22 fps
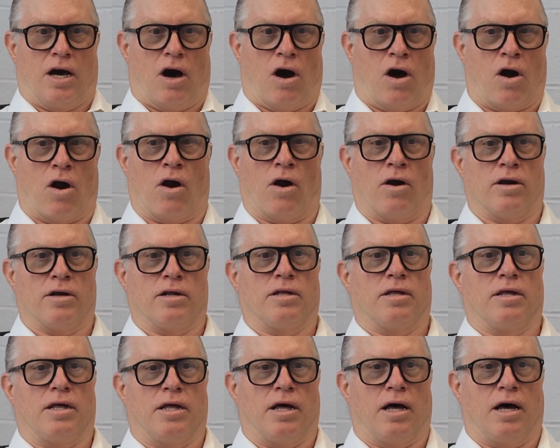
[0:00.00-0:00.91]
are
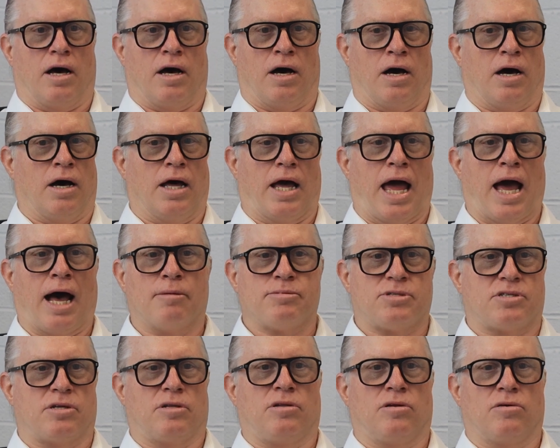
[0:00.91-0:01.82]

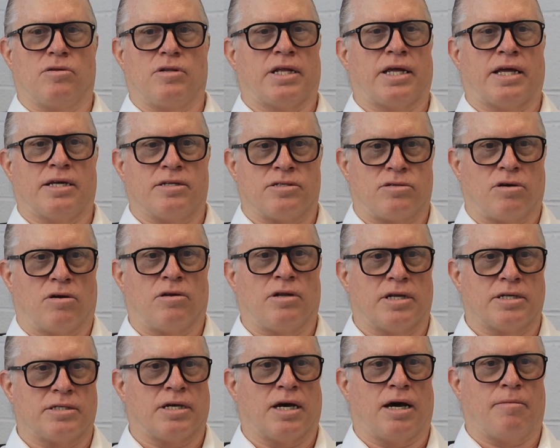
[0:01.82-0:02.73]
absolutely and
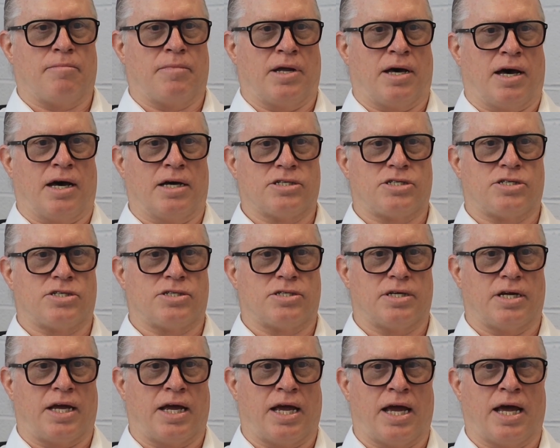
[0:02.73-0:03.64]
totally
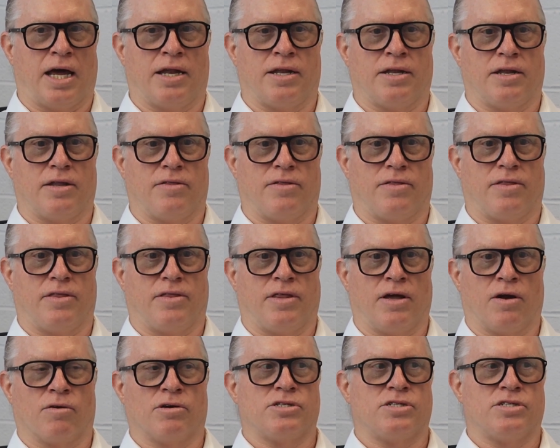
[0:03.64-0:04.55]
top-notch. And
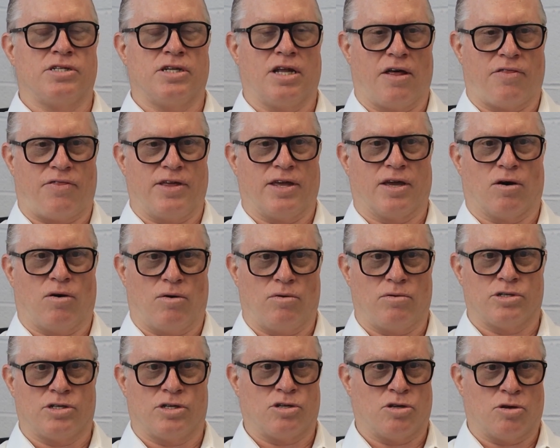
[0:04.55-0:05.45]
there is nothing
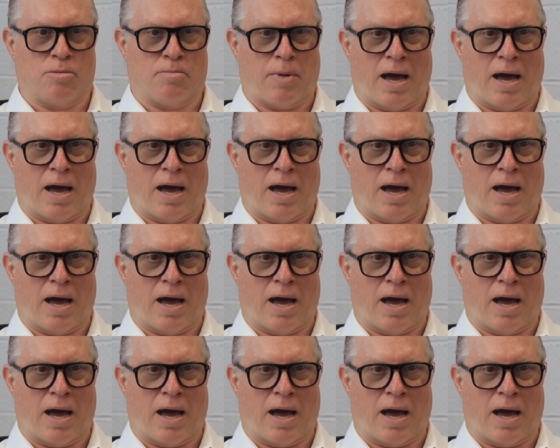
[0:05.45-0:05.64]
holding you